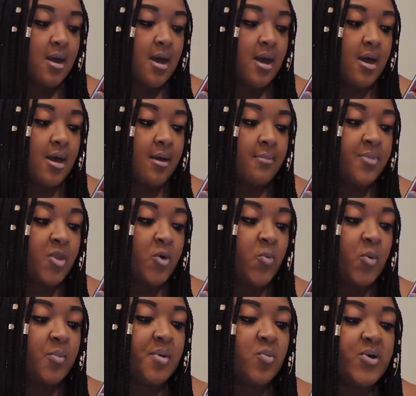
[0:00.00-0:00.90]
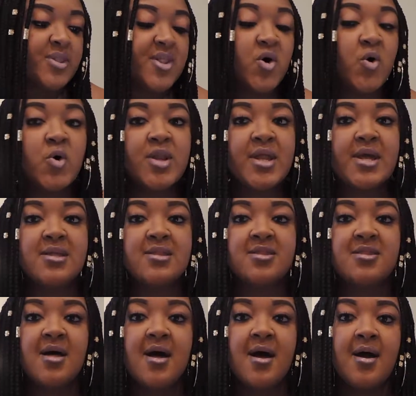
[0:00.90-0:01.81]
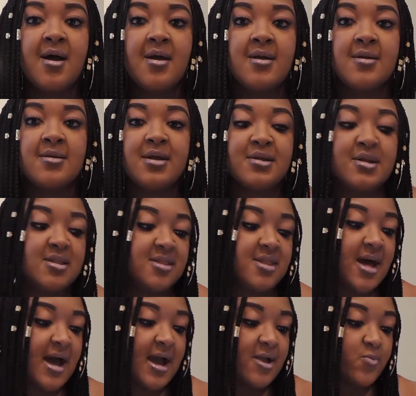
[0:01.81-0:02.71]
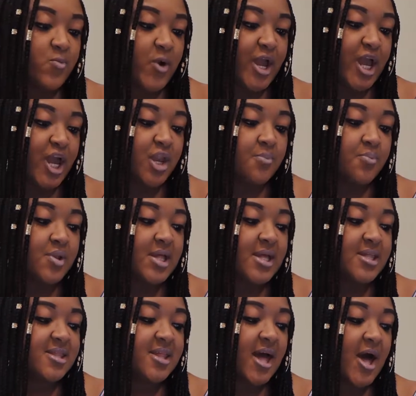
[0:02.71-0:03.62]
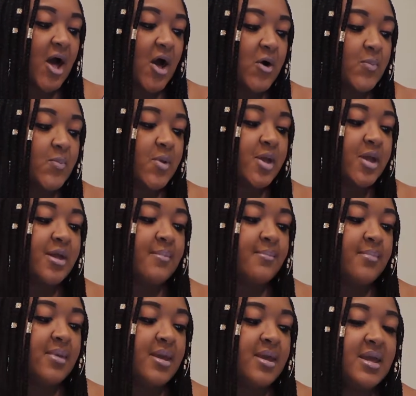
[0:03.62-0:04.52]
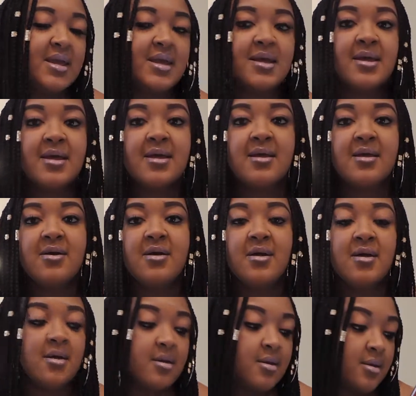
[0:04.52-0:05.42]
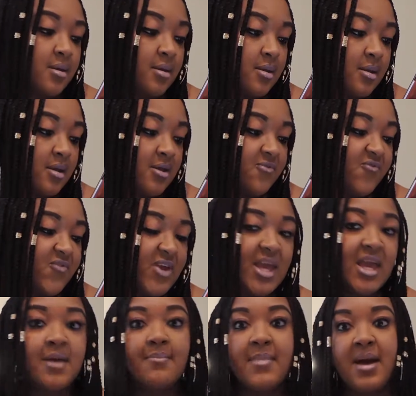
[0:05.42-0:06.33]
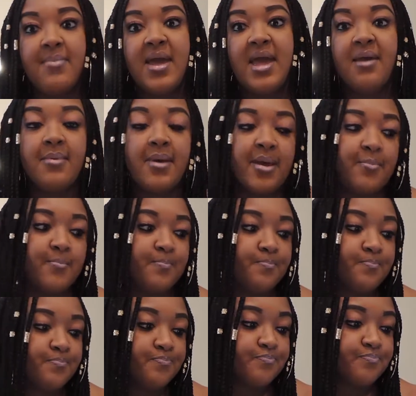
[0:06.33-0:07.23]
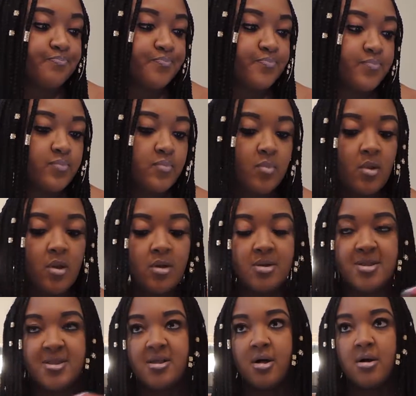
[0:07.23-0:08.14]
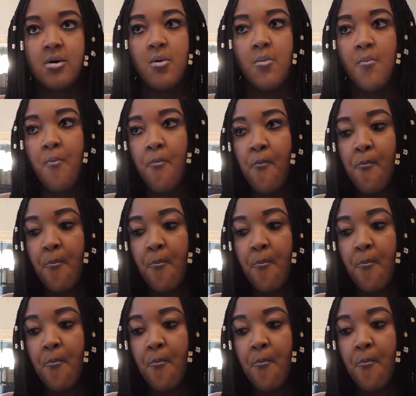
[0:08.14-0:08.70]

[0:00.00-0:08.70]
The woman was holding a sign, and the sign read, "Please help me feed my baby." So,